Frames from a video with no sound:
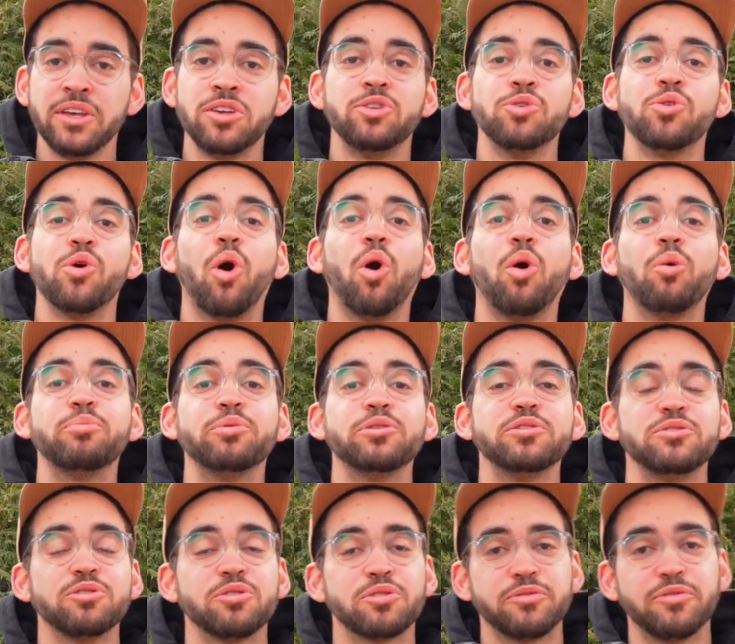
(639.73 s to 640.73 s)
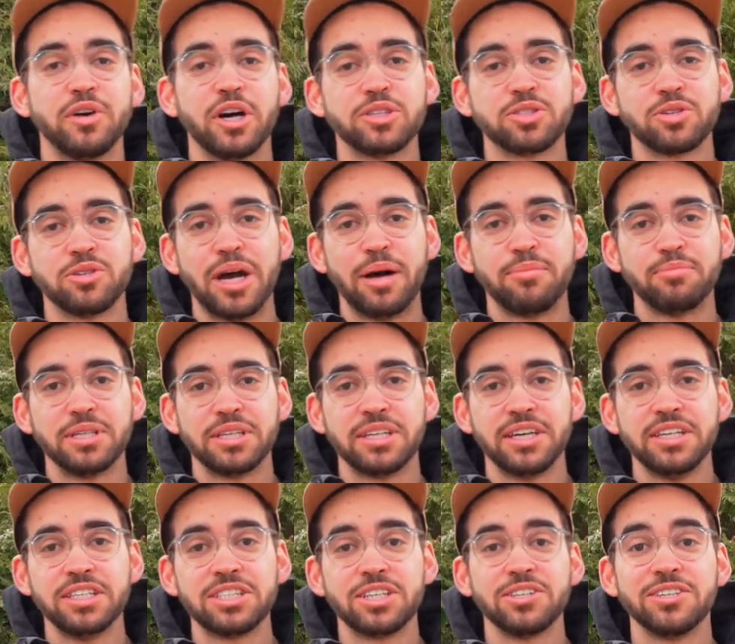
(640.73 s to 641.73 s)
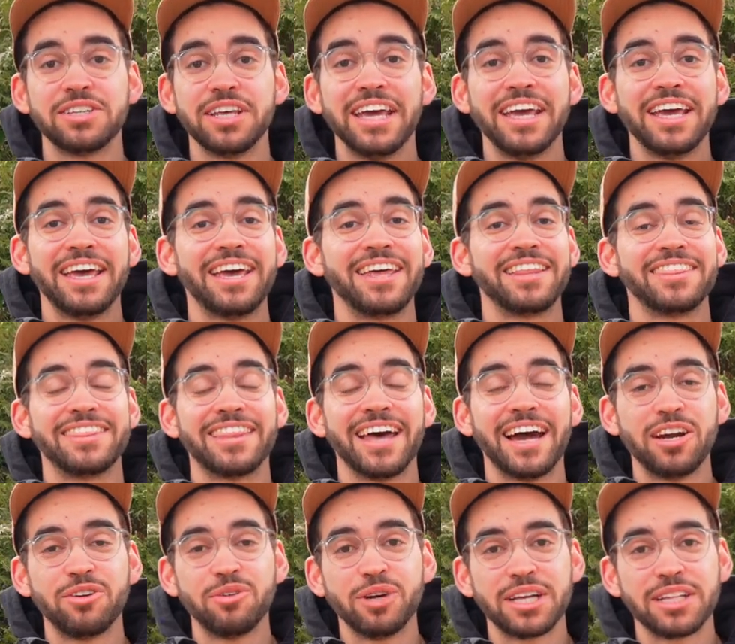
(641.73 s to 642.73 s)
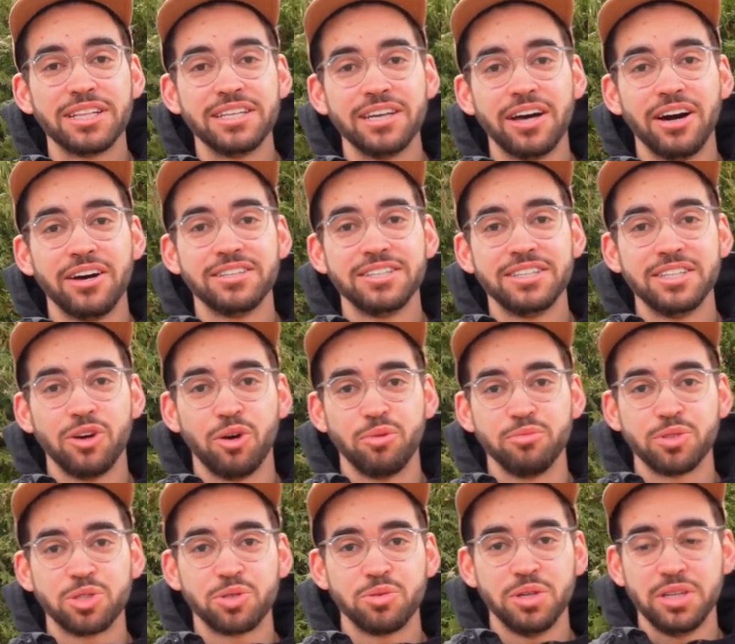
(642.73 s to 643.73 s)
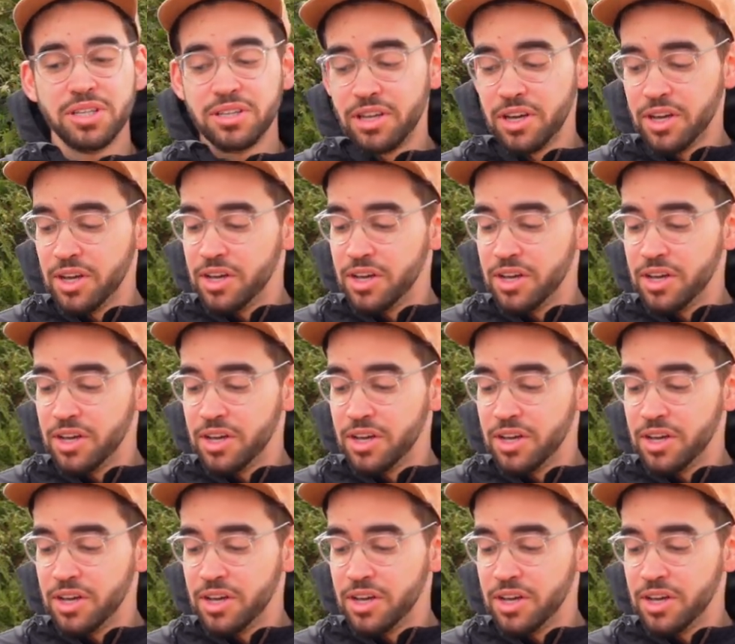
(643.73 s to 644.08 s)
You open your Vosker application and directly on the home screen,